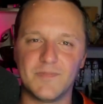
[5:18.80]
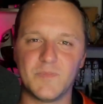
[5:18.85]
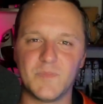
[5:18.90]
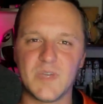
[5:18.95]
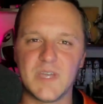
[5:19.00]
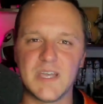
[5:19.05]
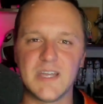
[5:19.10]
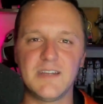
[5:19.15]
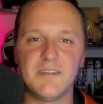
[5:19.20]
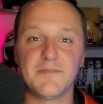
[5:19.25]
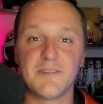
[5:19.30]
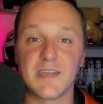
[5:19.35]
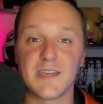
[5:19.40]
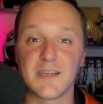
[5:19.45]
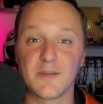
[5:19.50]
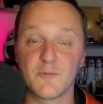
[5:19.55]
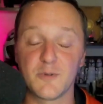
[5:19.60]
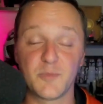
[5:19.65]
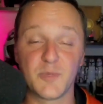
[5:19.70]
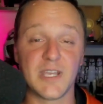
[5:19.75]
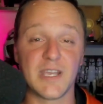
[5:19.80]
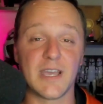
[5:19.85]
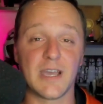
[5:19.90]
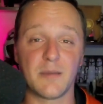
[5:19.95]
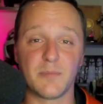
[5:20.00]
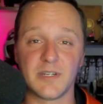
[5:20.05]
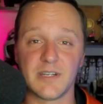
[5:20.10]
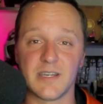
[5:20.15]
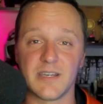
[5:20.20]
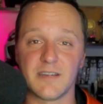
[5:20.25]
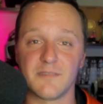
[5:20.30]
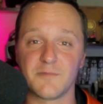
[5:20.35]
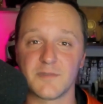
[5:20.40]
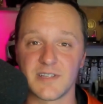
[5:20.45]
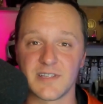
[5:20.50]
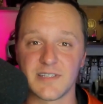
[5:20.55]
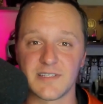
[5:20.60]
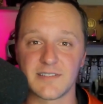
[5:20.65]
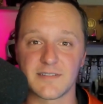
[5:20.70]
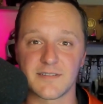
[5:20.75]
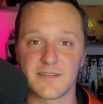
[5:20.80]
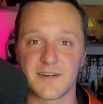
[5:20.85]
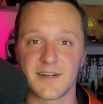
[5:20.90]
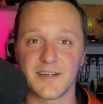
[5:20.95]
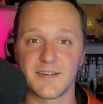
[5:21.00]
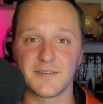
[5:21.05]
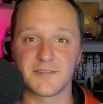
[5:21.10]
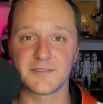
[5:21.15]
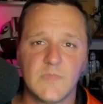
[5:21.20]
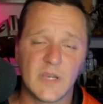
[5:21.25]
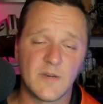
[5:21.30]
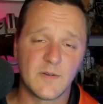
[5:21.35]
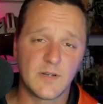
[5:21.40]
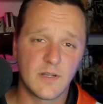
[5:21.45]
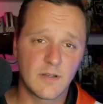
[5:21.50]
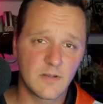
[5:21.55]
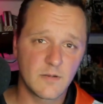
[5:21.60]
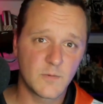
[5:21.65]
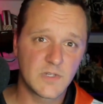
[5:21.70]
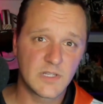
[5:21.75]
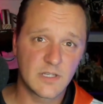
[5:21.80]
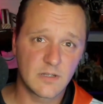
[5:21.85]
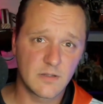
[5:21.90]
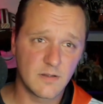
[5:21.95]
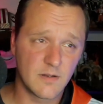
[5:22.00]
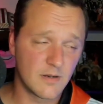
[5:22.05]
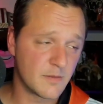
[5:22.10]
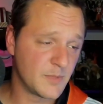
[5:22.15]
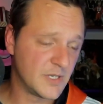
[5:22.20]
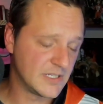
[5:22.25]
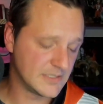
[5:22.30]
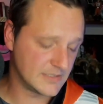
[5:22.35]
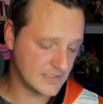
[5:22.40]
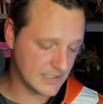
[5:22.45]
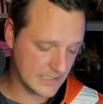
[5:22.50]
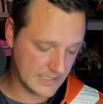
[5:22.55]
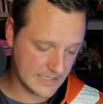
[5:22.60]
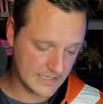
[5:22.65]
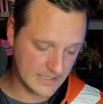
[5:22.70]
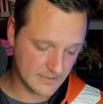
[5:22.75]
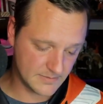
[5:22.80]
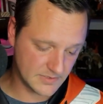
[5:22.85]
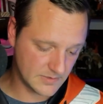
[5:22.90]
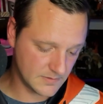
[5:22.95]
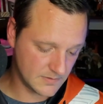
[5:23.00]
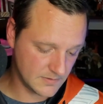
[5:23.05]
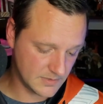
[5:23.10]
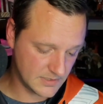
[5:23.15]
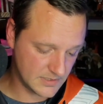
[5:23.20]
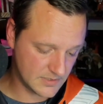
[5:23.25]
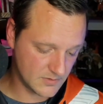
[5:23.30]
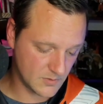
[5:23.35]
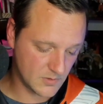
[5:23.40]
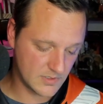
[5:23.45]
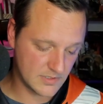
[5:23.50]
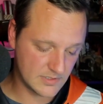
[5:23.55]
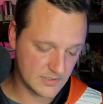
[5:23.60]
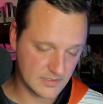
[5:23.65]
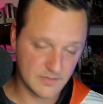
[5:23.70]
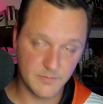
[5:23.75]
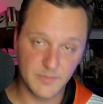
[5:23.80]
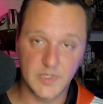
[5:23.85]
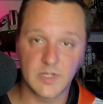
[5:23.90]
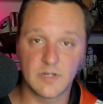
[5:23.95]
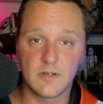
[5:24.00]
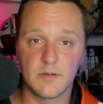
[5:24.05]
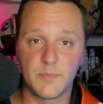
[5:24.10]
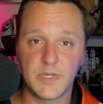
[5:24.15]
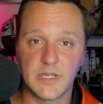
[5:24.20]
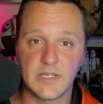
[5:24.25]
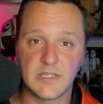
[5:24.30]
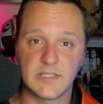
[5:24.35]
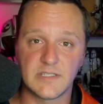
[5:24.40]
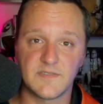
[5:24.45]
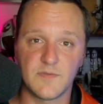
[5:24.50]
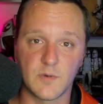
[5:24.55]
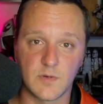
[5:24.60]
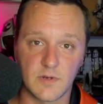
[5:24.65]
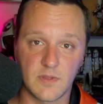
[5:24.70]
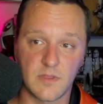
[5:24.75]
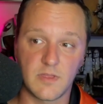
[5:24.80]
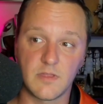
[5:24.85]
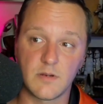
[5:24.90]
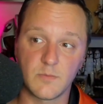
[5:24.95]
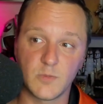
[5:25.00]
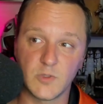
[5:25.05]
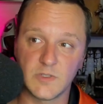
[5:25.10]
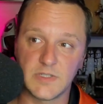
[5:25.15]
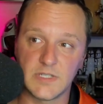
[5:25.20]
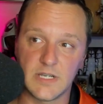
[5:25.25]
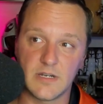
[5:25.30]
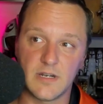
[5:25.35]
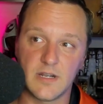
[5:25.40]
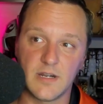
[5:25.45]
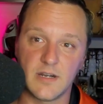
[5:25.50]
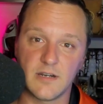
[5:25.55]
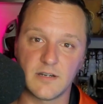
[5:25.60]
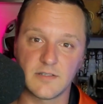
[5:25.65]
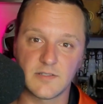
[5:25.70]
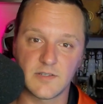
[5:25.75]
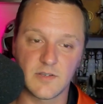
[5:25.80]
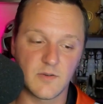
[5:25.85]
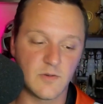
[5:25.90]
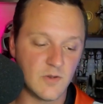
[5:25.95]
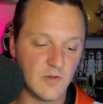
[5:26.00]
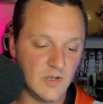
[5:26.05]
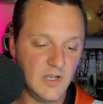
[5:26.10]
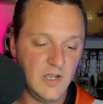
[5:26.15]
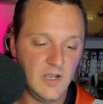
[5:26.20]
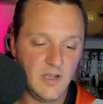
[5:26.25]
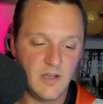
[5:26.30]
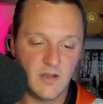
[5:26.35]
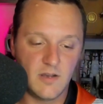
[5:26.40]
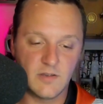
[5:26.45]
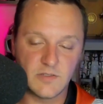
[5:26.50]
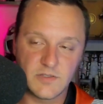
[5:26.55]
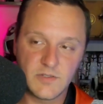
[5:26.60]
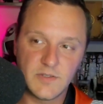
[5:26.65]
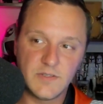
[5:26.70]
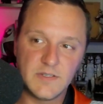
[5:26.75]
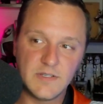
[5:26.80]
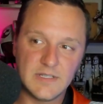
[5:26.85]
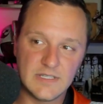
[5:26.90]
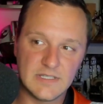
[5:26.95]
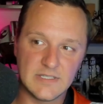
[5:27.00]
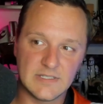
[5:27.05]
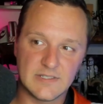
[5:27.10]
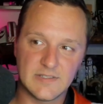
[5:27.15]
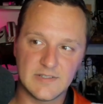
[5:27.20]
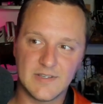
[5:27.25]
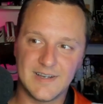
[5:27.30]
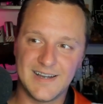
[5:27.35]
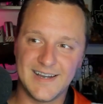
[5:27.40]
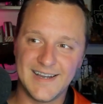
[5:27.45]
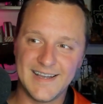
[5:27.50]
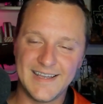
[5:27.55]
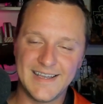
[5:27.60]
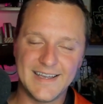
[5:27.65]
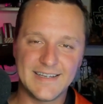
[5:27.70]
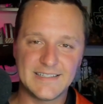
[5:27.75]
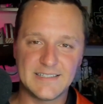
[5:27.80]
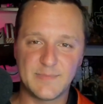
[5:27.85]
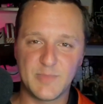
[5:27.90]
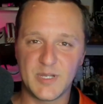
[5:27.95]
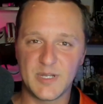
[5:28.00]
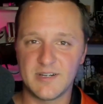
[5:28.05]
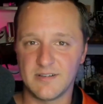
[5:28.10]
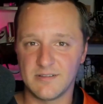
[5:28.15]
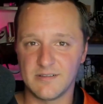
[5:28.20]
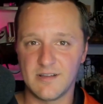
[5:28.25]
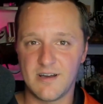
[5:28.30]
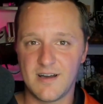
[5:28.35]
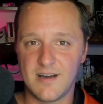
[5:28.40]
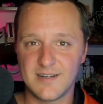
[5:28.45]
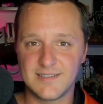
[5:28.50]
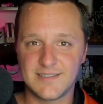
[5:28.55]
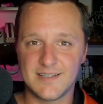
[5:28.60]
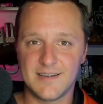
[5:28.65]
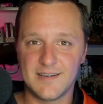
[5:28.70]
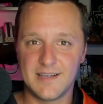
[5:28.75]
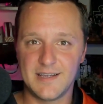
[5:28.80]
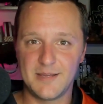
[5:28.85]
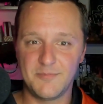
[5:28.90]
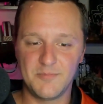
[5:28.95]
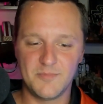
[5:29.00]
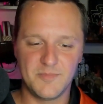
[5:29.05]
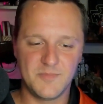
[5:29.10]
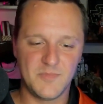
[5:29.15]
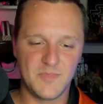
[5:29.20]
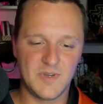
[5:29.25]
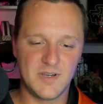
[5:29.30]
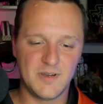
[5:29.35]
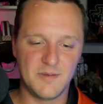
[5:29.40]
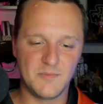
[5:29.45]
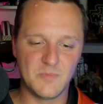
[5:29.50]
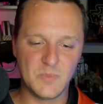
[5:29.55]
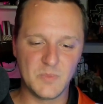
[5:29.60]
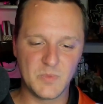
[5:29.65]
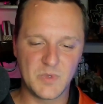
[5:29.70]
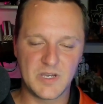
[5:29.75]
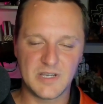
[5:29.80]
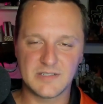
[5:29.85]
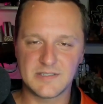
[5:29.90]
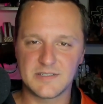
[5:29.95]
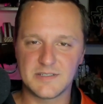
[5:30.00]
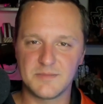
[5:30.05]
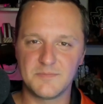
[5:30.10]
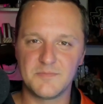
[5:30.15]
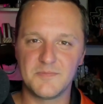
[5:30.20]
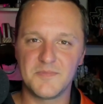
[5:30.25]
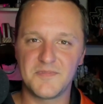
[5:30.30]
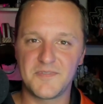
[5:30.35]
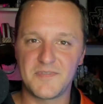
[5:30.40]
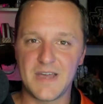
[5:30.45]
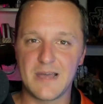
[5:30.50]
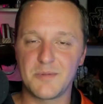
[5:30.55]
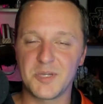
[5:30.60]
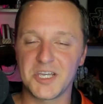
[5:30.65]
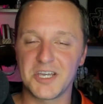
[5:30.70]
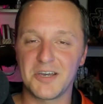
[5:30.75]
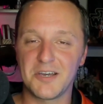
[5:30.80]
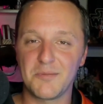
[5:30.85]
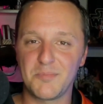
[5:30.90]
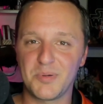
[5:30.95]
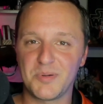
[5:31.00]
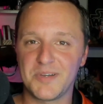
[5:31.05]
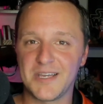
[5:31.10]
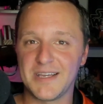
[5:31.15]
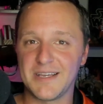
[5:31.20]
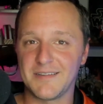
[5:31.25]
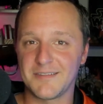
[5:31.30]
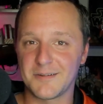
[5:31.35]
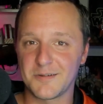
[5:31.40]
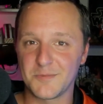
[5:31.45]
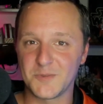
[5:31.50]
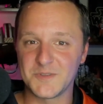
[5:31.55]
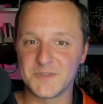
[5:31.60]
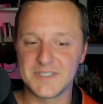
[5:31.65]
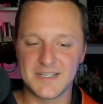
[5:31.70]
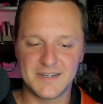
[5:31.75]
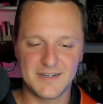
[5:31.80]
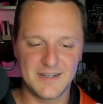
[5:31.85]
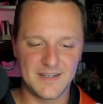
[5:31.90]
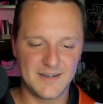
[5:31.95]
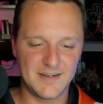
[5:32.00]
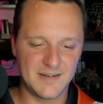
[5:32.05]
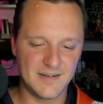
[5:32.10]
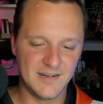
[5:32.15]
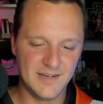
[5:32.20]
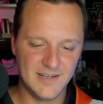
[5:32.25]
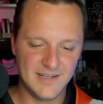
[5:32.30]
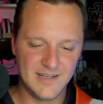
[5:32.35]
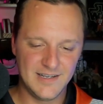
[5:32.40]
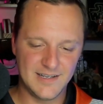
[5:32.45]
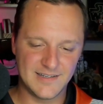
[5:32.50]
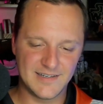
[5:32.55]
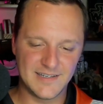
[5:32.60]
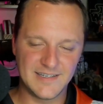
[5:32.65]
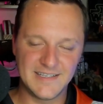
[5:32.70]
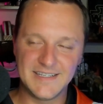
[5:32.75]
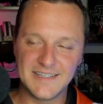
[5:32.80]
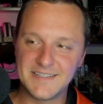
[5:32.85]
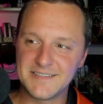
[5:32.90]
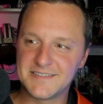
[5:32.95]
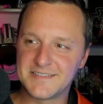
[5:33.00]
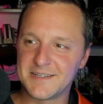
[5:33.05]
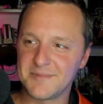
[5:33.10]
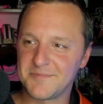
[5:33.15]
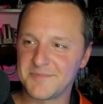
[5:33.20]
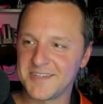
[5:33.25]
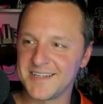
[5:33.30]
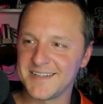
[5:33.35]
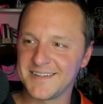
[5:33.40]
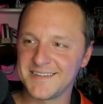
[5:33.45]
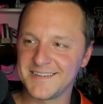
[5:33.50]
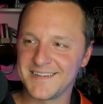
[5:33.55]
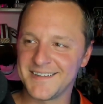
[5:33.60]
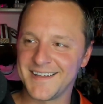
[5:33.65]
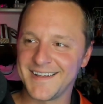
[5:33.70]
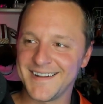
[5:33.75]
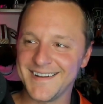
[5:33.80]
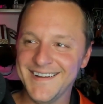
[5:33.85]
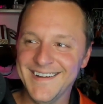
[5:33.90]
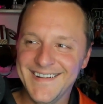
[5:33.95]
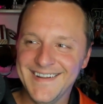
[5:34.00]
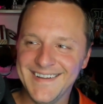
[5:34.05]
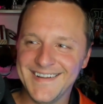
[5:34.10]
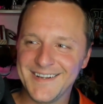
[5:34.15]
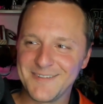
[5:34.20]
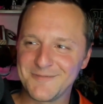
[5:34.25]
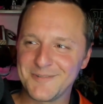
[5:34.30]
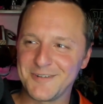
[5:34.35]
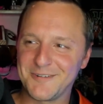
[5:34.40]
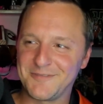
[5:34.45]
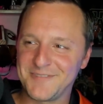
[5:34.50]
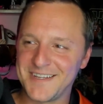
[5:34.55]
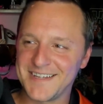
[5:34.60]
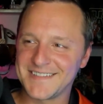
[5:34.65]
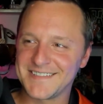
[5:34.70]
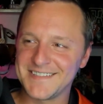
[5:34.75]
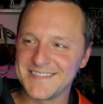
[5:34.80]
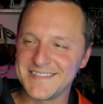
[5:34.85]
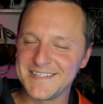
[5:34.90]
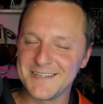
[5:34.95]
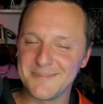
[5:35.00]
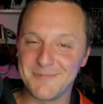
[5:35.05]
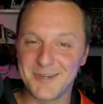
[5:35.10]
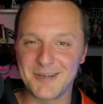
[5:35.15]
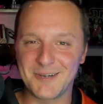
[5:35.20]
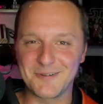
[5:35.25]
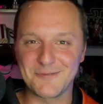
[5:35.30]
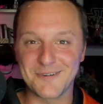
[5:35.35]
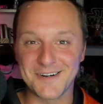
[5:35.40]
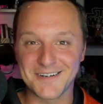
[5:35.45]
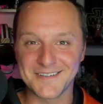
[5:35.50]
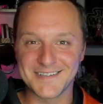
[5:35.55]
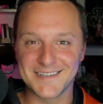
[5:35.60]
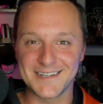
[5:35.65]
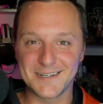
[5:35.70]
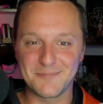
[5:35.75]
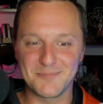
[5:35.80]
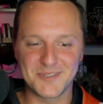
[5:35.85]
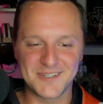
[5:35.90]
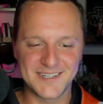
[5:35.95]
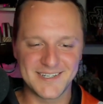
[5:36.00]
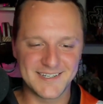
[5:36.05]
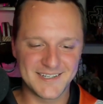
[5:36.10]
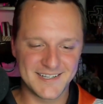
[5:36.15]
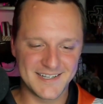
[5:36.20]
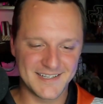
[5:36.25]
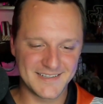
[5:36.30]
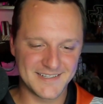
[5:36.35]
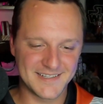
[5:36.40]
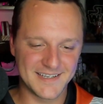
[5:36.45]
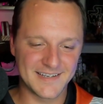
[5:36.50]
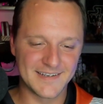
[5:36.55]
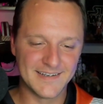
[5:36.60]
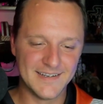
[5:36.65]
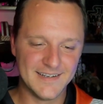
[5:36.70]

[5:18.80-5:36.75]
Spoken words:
Any fan would be happy to have one of these in their house. Now, another one that Clark makes that I absolutely adore is the mirror base for a thermal detonator. So I'll show you this. I had spent a lot of time custom fabbing up a thermal detonator, and I needed something that reflected the amount of work that I put into that thing.